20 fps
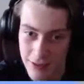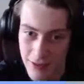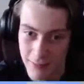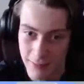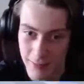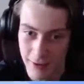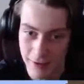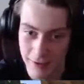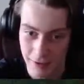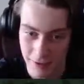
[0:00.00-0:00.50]
that
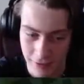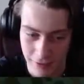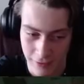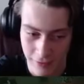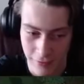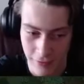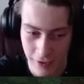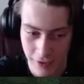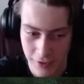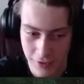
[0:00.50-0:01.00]
makes it
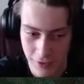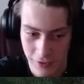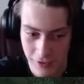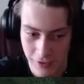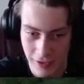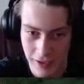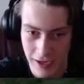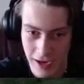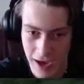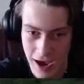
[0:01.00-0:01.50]
so villagers
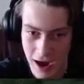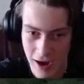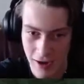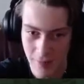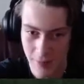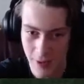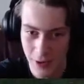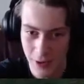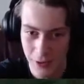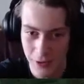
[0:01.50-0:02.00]
can get out
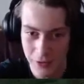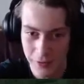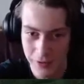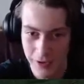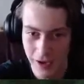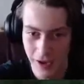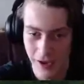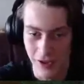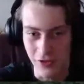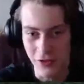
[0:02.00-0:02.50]
of boats,
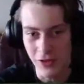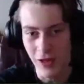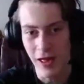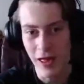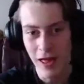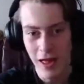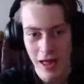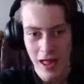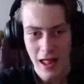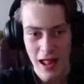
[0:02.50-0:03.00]
because
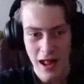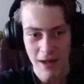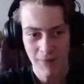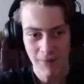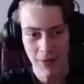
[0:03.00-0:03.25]
if